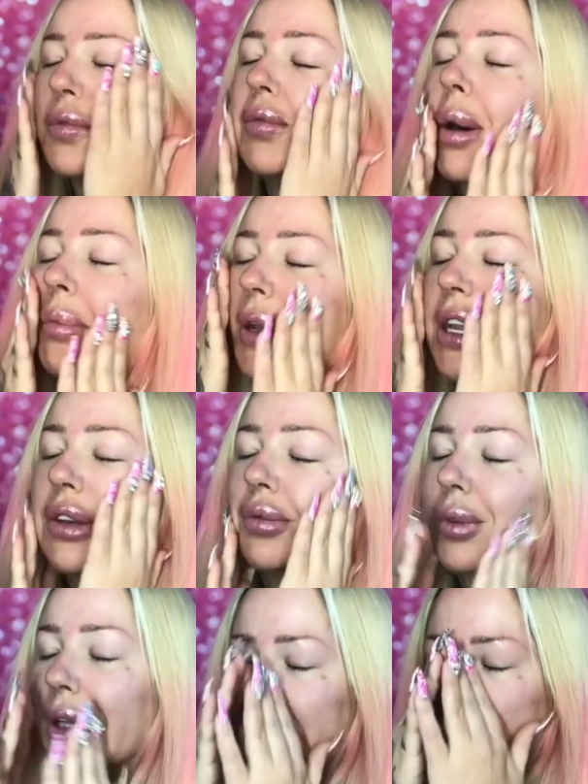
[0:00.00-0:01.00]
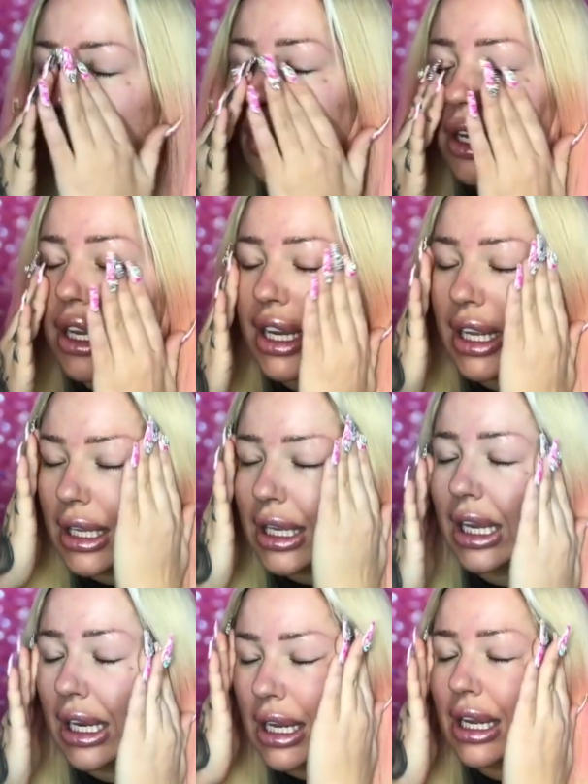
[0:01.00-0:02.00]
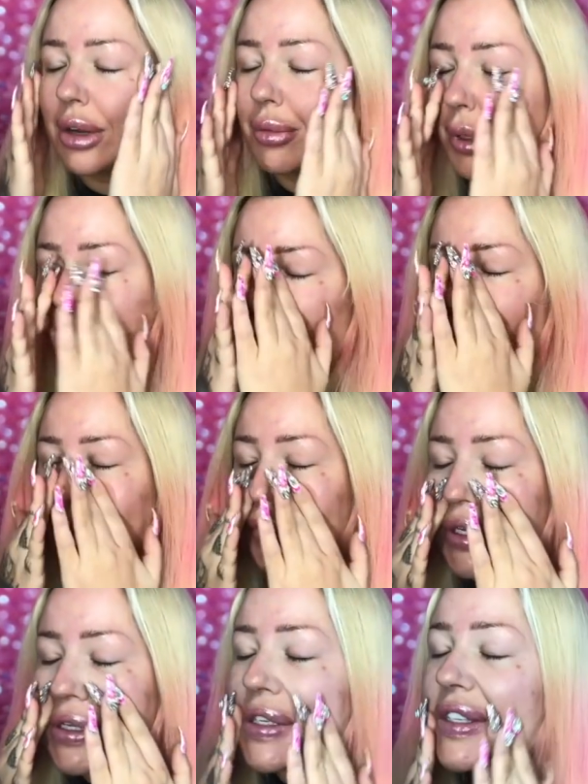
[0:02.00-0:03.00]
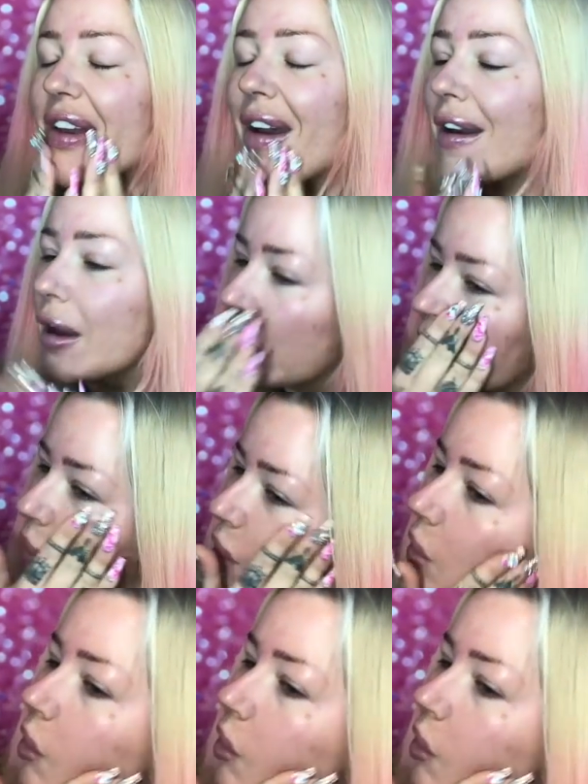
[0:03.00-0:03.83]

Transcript: Rub it in really good. Get in where your creases are,